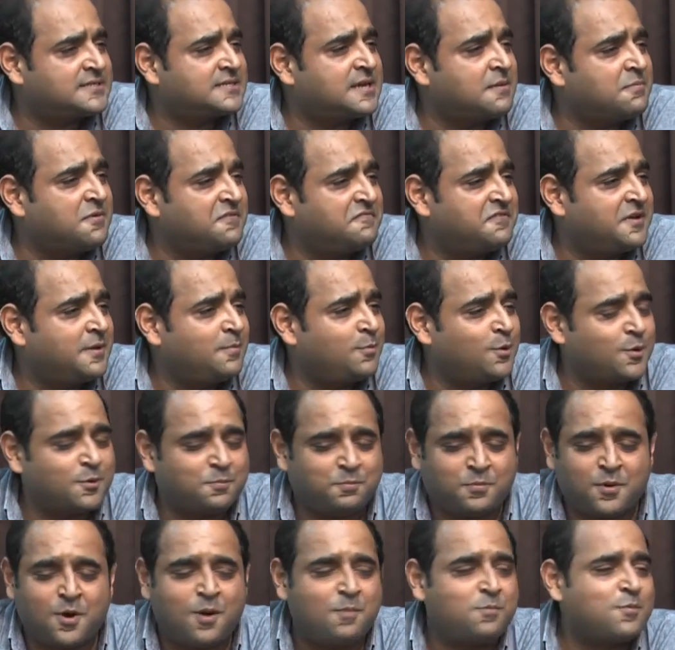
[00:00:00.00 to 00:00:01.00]
summer film or
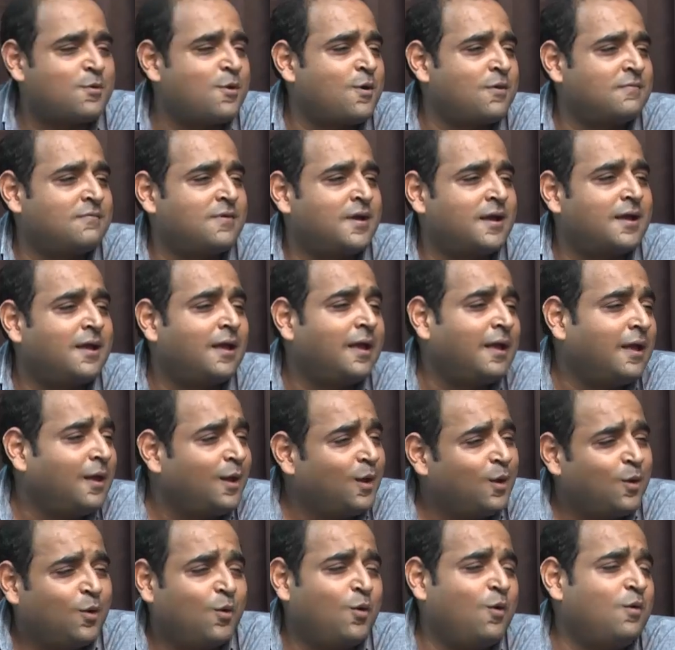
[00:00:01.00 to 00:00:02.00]
a popcorn one.
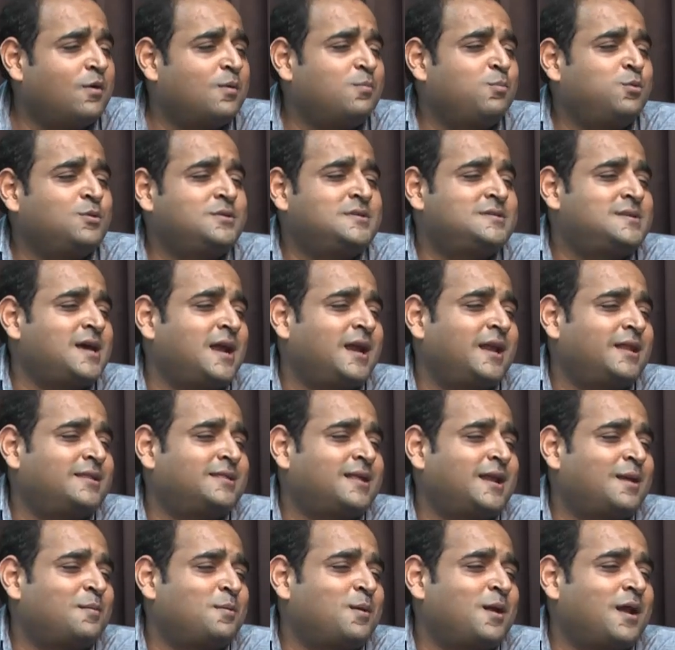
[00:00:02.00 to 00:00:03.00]
Or buddhisali
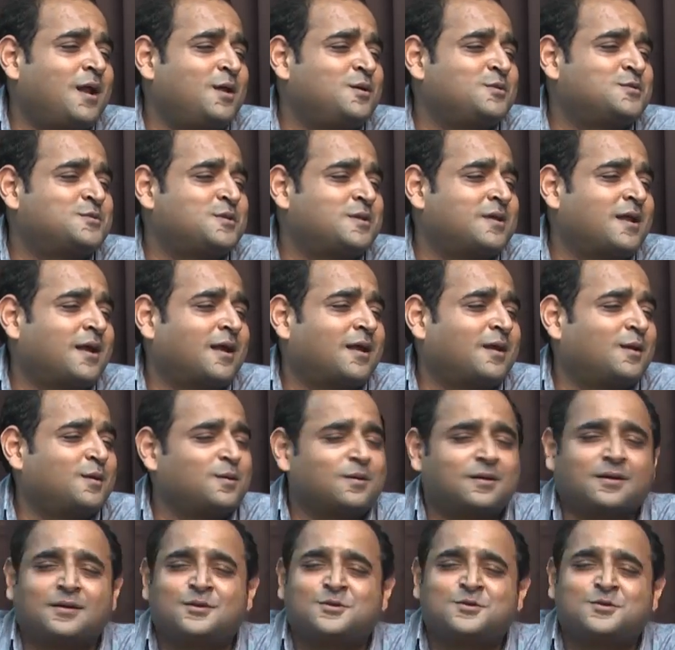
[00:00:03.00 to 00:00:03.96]
thalamala you should okay,